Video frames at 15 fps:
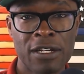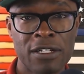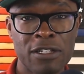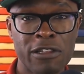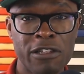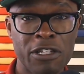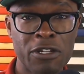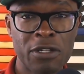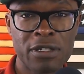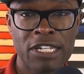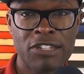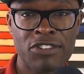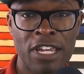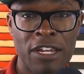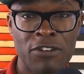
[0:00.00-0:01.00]
legally
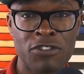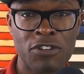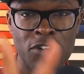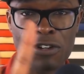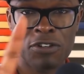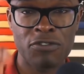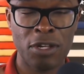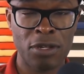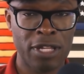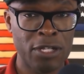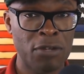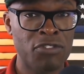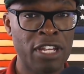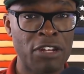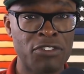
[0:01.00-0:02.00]
change your gender like
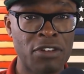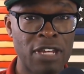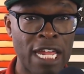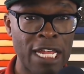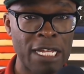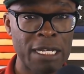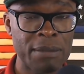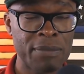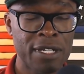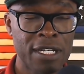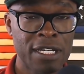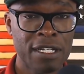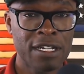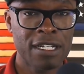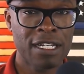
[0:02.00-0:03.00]
you change your name.
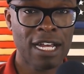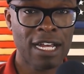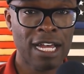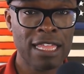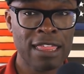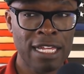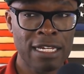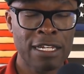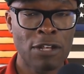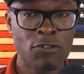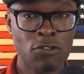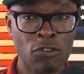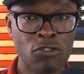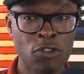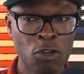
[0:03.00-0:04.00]
I think that you
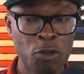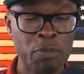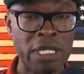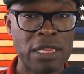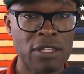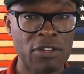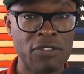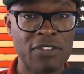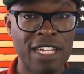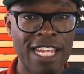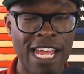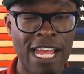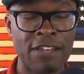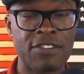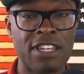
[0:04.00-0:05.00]
should still be listed
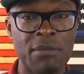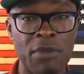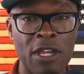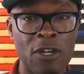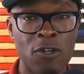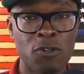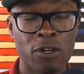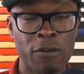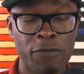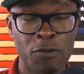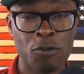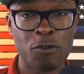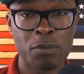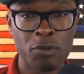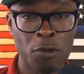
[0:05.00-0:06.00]
as a male if
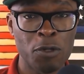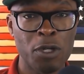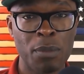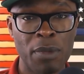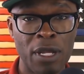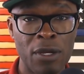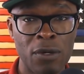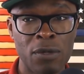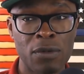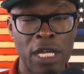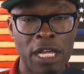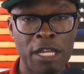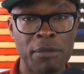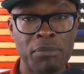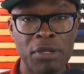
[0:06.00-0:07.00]
you were born a male
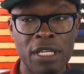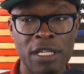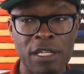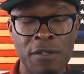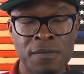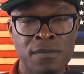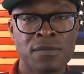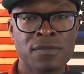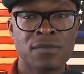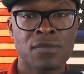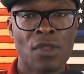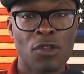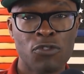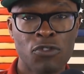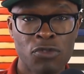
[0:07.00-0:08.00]
and be
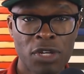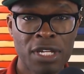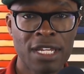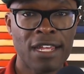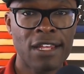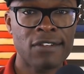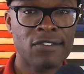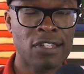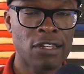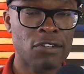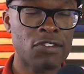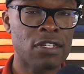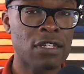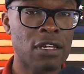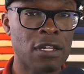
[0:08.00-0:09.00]
treated as
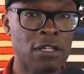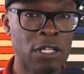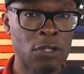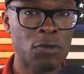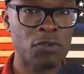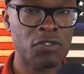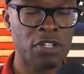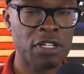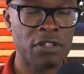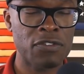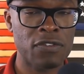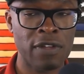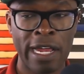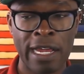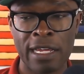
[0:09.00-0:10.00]
such in a legal
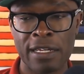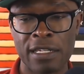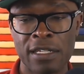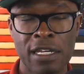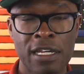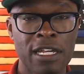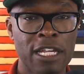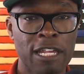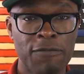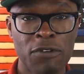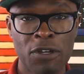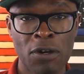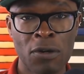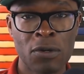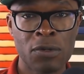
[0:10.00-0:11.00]
sense. Like, if you
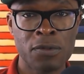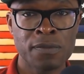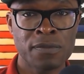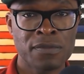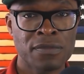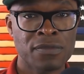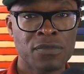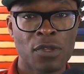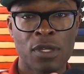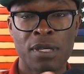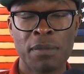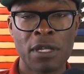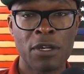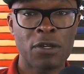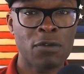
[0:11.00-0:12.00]
go
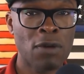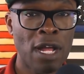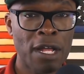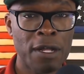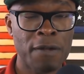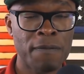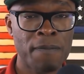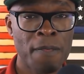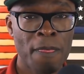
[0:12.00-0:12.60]
commit a crime